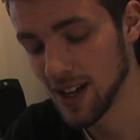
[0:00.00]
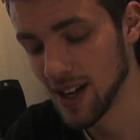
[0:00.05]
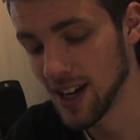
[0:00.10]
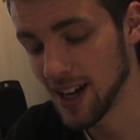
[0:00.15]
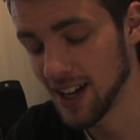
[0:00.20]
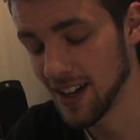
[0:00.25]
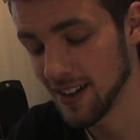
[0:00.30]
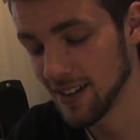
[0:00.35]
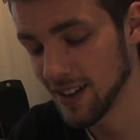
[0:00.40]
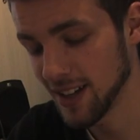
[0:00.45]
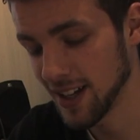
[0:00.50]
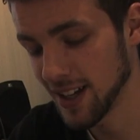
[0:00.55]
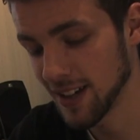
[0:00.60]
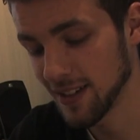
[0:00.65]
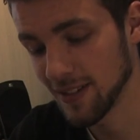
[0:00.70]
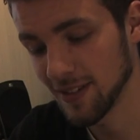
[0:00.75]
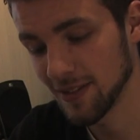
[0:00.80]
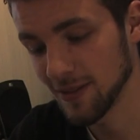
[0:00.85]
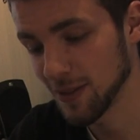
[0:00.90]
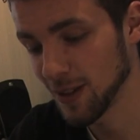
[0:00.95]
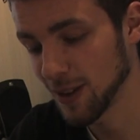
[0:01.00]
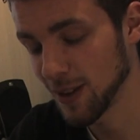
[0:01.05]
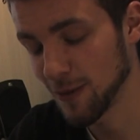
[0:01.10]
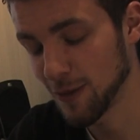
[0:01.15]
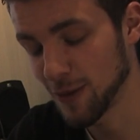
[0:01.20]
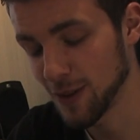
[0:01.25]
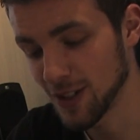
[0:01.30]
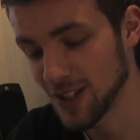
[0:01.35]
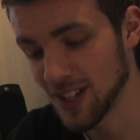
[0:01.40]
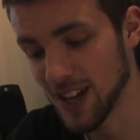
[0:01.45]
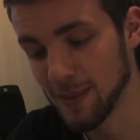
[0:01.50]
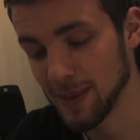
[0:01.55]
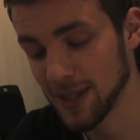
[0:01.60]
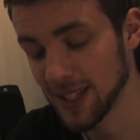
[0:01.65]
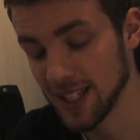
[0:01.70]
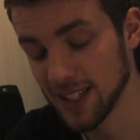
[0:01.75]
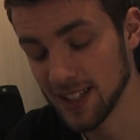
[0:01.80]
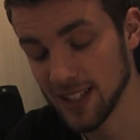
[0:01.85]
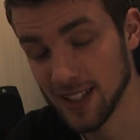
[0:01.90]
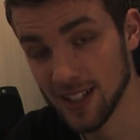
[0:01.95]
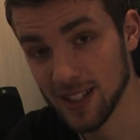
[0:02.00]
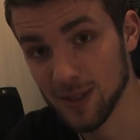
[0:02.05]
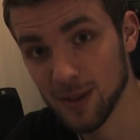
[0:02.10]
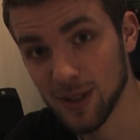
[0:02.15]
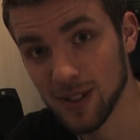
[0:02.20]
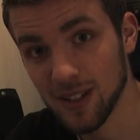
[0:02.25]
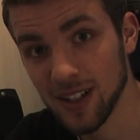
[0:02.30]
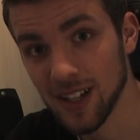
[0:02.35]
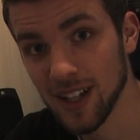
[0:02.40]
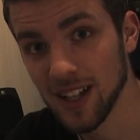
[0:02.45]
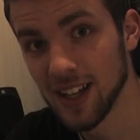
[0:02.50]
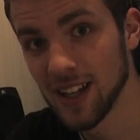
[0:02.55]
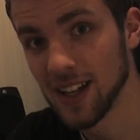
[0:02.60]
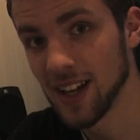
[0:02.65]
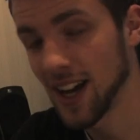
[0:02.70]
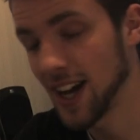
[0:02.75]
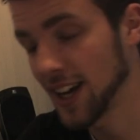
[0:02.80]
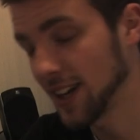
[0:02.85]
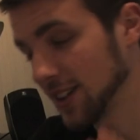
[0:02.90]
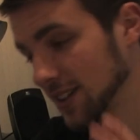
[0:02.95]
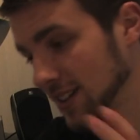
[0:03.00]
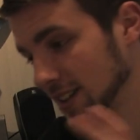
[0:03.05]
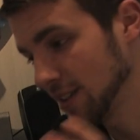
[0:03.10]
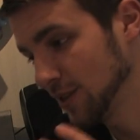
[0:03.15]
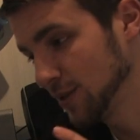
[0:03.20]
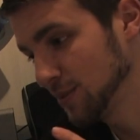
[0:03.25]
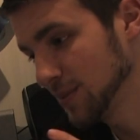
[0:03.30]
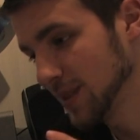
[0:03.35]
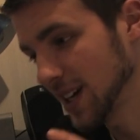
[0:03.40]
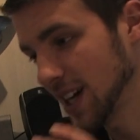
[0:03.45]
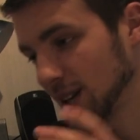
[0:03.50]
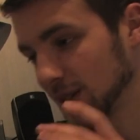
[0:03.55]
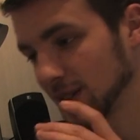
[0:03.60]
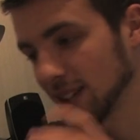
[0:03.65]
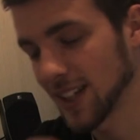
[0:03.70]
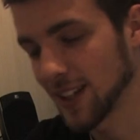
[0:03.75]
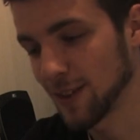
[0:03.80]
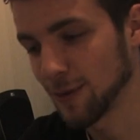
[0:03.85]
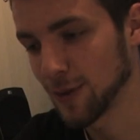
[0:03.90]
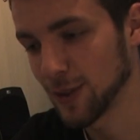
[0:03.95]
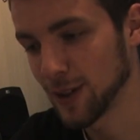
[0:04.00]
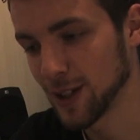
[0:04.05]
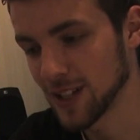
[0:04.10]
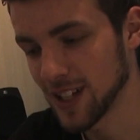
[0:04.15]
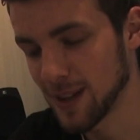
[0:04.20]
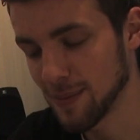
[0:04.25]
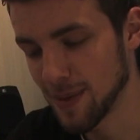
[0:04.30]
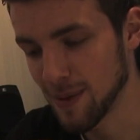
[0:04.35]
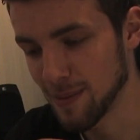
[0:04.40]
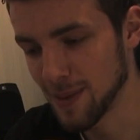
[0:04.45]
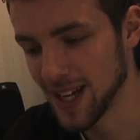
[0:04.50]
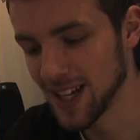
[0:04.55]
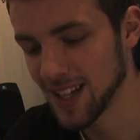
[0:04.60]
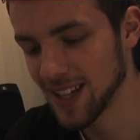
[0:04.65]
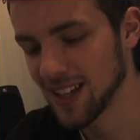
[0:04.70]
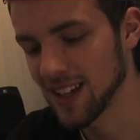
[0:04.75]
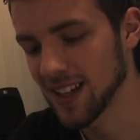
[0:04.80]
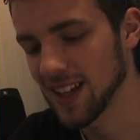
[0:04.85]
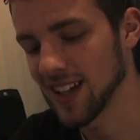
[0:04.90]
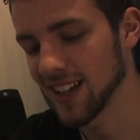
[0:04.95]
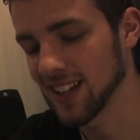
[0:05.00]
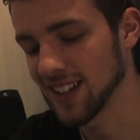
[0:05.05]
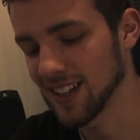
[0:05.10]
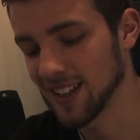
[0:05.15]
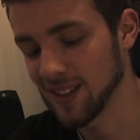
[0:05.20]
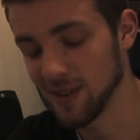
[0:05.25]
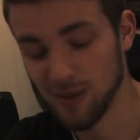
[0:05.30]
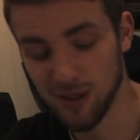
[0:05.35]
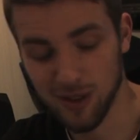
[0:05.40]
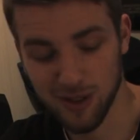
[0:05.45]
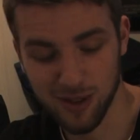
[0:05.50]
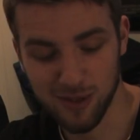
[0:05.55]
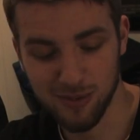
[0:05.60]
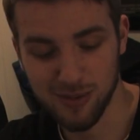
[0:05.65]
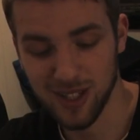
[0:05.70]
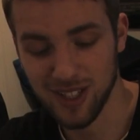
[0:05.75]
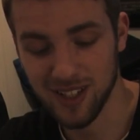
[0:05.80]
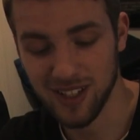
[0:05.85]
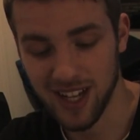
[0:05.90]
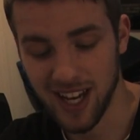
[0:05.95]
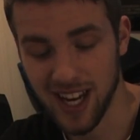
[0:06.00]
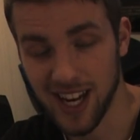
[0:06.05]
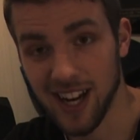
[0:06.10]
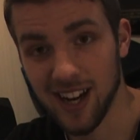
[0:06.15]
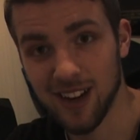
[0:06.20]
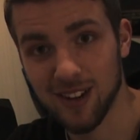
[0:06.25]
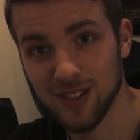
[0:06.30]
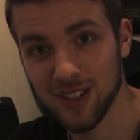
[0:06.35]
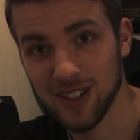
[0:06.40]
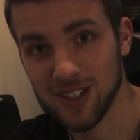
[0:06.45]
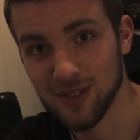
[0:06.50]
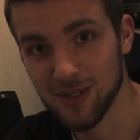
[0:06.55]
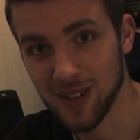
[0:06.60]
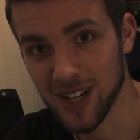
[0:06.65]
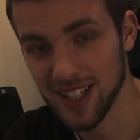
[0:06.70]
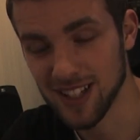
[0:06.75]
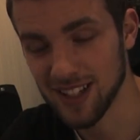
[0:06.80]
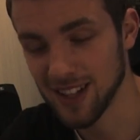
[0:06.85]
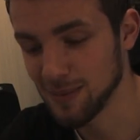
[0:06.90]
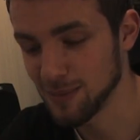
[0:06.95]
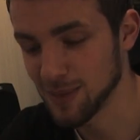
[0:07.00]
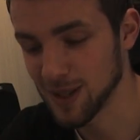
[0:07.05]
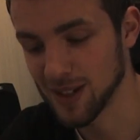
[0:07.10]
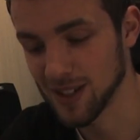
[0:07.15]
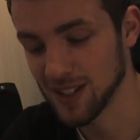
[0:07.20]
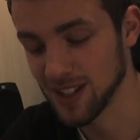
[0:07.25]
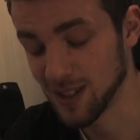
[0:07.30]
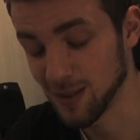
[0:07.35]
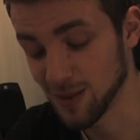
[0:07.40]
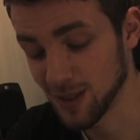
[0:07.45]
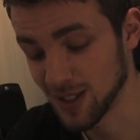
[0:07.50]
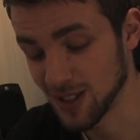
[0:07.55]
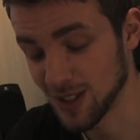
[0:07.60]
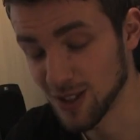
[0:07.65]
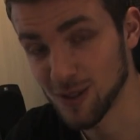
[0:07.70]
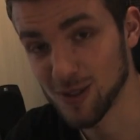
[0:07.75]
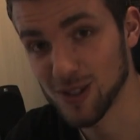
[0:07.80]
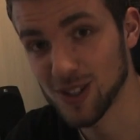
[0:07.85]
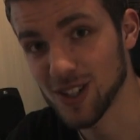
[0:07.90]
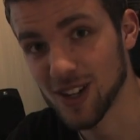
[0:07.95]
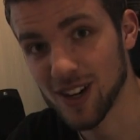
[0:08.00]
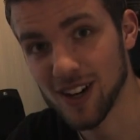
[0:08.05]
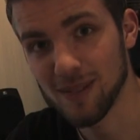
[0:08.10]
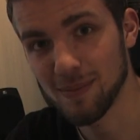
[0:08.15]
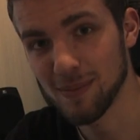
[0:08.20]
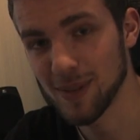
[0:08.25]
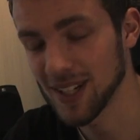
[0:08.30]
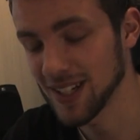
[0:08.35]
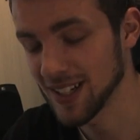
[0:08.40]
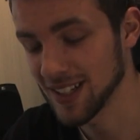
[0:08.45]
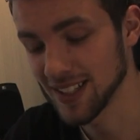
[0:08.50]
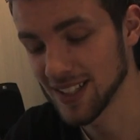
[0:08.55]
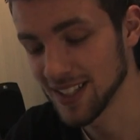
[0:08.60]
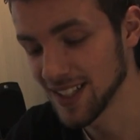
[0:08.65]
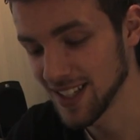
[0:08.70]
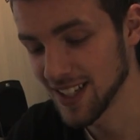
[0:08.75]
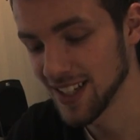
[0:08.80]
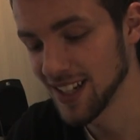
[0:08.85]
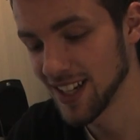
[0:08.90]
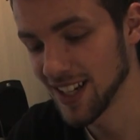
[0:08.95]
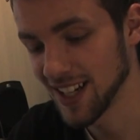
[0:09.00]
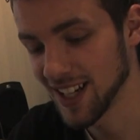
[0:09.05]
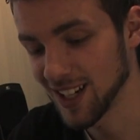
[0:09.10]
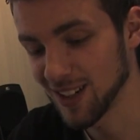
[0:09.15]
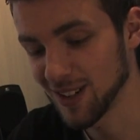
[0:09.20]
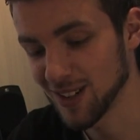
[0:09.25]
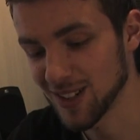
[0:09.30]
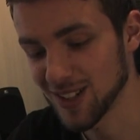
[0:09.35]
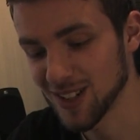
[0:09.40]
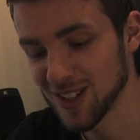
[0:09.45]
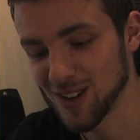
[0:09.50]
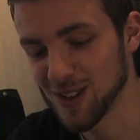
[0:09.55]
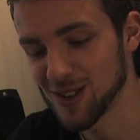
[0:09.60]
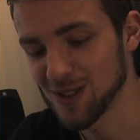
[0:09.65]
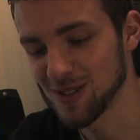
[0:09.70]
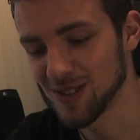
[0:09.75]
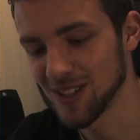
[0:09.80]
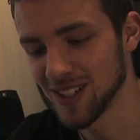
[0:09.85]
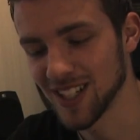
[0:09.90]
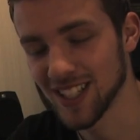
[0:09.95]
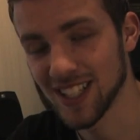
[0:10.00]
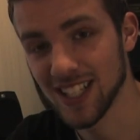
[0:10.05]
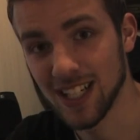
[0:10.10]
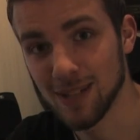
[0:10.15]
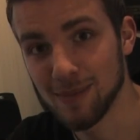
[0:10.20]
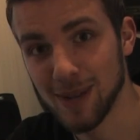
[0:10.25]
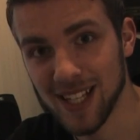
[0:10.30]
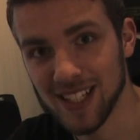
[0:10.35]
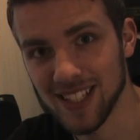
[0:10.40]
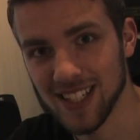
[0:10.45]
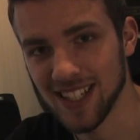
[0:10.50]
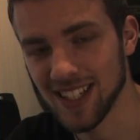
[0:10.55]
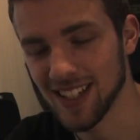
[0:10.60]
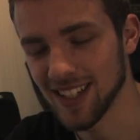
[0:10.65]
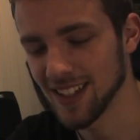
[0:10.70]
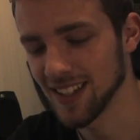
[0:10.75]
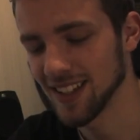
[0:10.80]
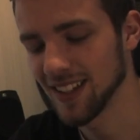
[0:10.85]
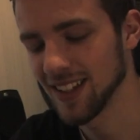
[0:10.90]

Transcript: The first time I tested this one, I got home, I looked at the footage at my Mac, and you know, my hair just raised up because it was so sharp and it looks so cinematic.